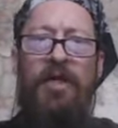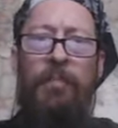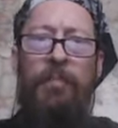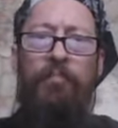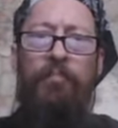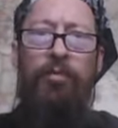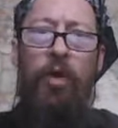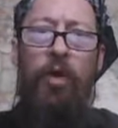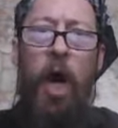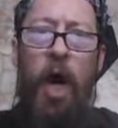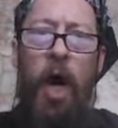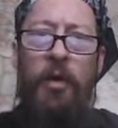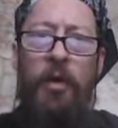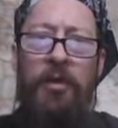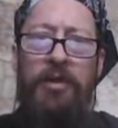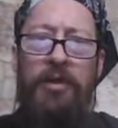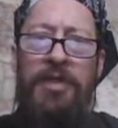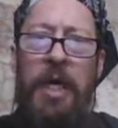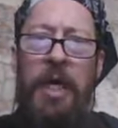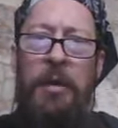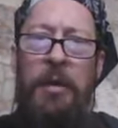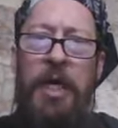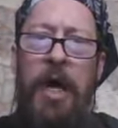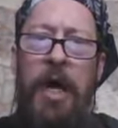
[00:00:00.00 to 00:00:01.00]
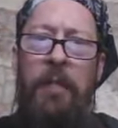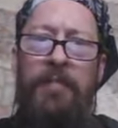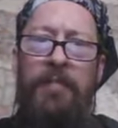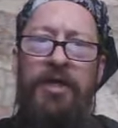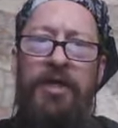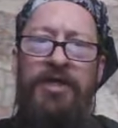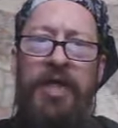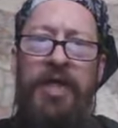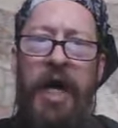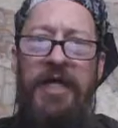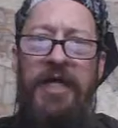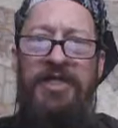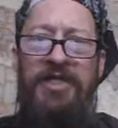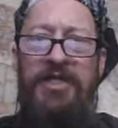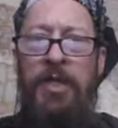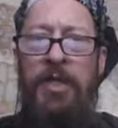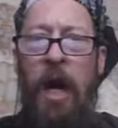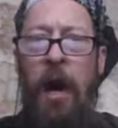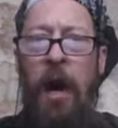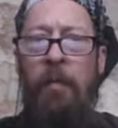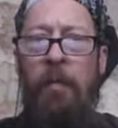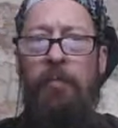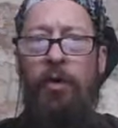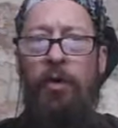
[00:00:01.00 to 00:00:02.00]
and the brothers have hypnotized
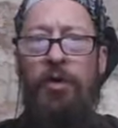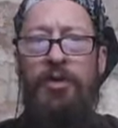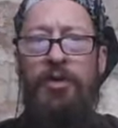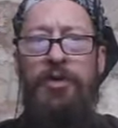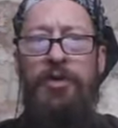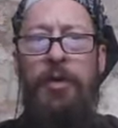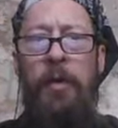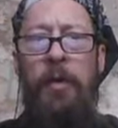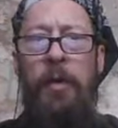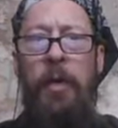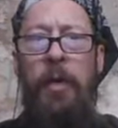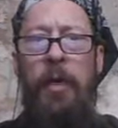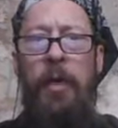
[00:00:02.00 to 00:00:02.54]
numbers,